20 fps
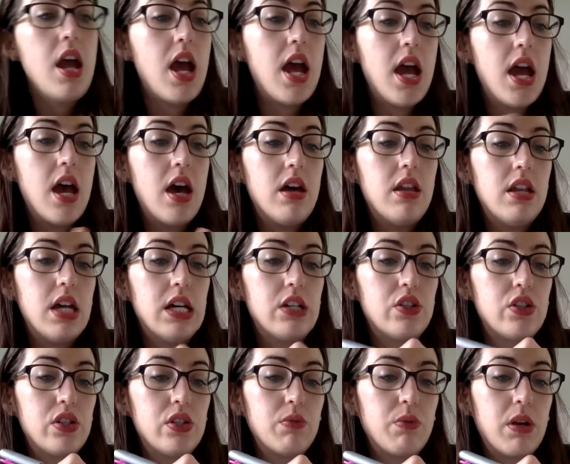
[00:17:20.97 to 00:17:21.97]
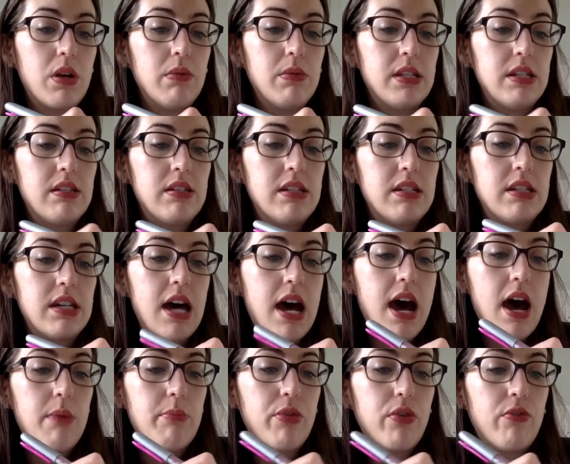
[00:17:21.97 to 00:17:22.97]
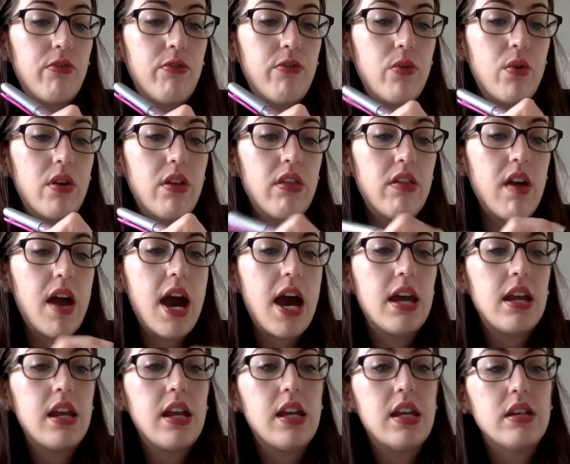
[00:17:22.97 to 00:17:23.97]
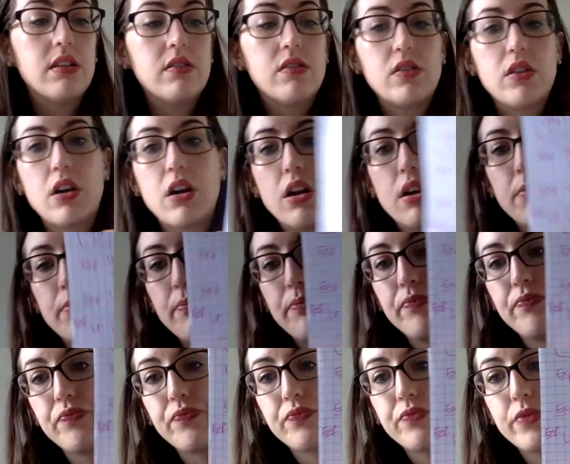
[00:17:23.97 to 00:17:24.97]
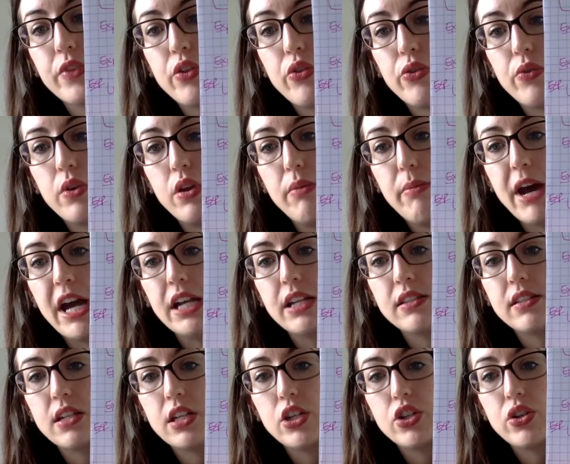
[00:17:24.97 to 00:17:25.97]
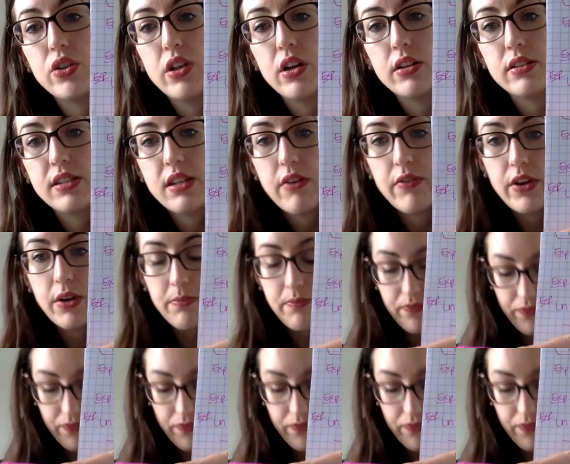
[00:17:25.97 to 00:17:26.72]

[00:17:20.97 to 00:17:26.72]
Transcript: and that's just where we stop for that answer. 3 minus natural log 7.